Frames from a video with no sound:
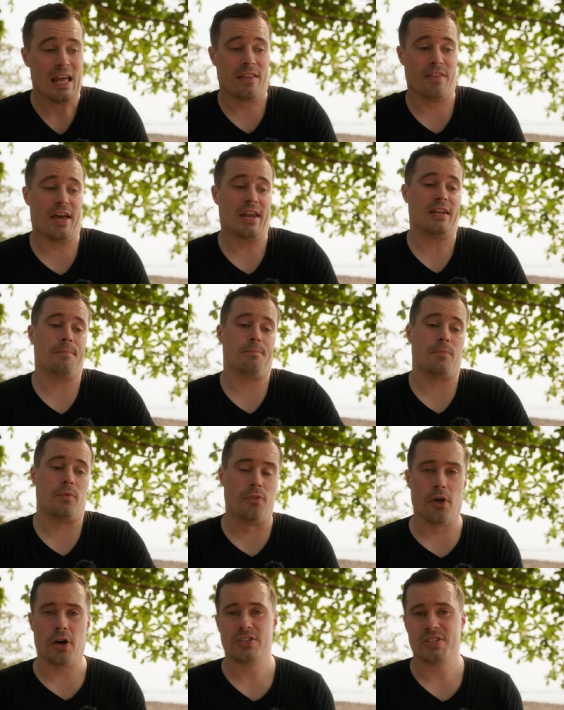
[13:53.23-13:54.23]
then
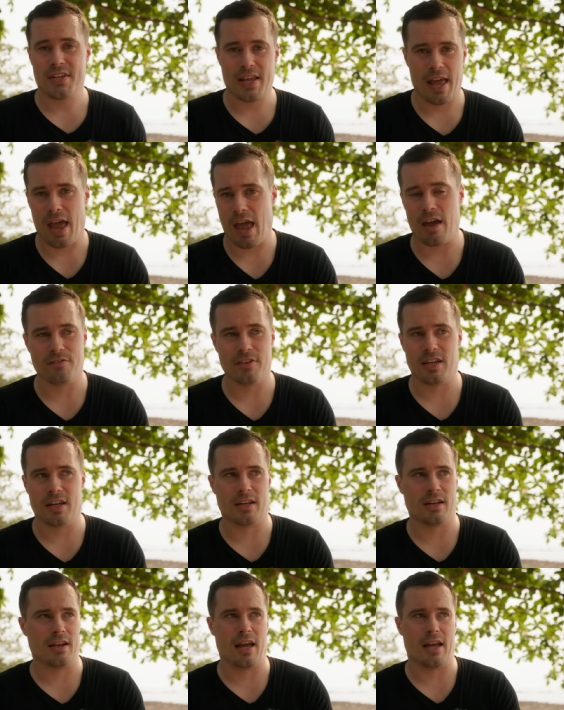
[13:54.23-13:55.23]
not
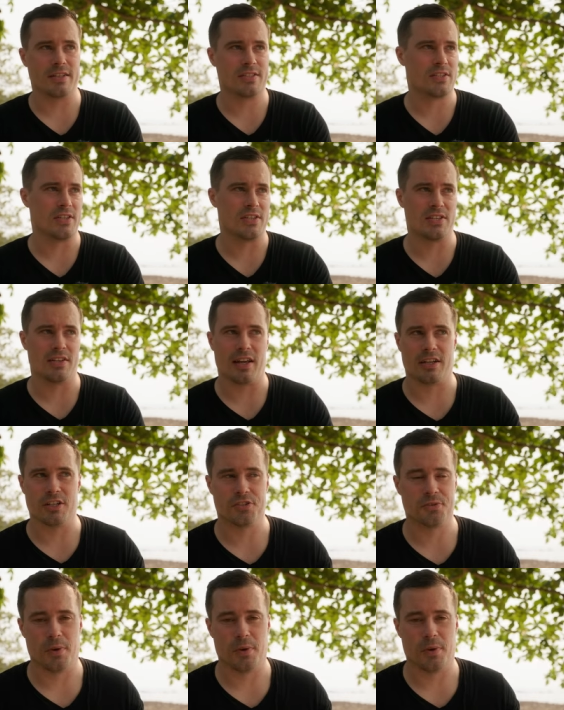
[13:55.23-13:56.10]
having lenses like a